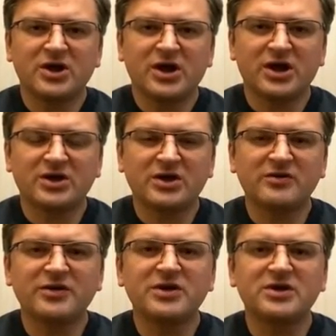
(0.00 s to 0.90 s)
And I
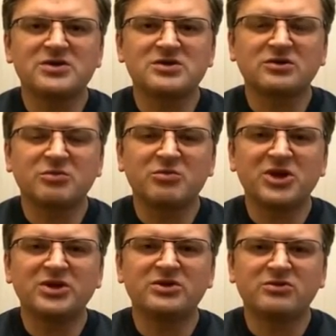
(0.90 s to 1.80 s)
think it's not a
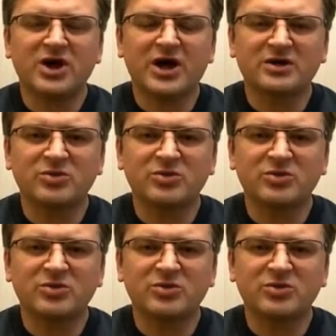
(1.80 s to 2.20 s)
military act,